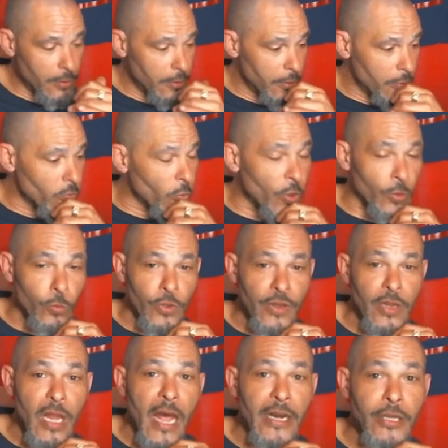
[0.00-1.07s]
Worked with a
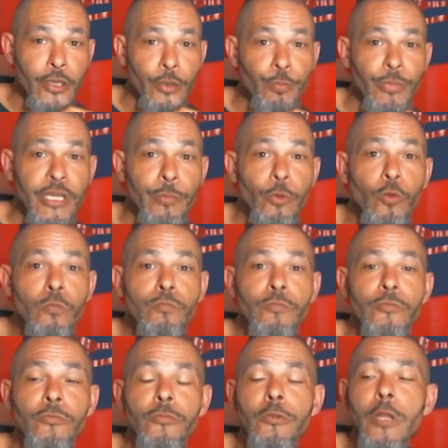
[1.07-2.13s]
lot of good people.
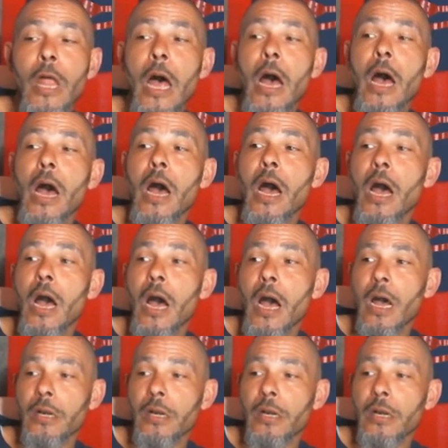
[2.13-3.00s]
A lot